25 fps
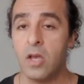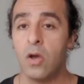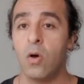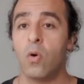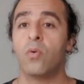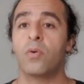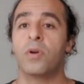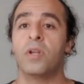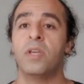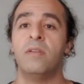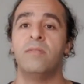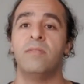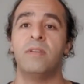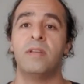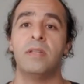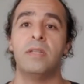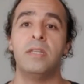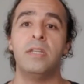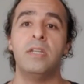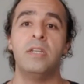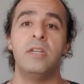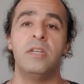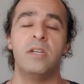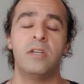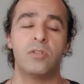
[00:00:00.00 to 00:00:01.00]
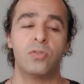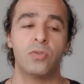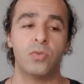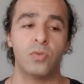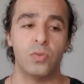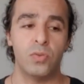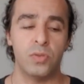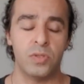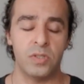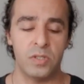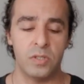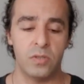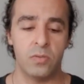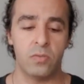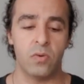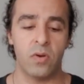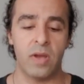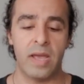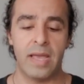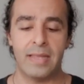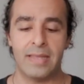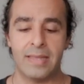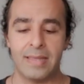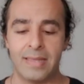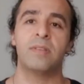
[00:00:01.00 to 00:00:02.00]
or even near to zero.
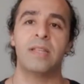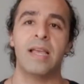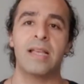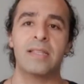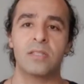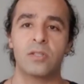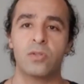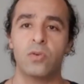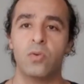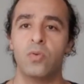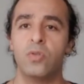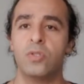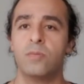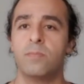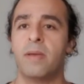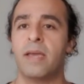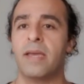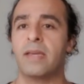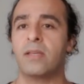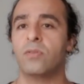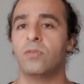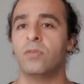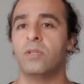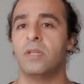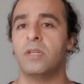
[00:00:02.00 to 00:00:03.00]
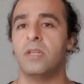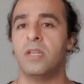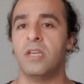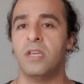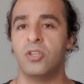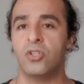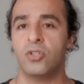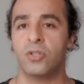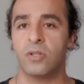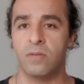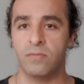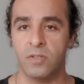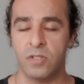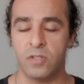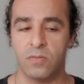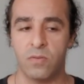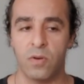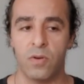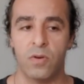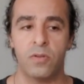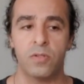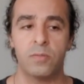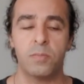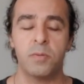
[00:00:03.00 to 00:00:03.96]
And that goes back to the nature of this virus.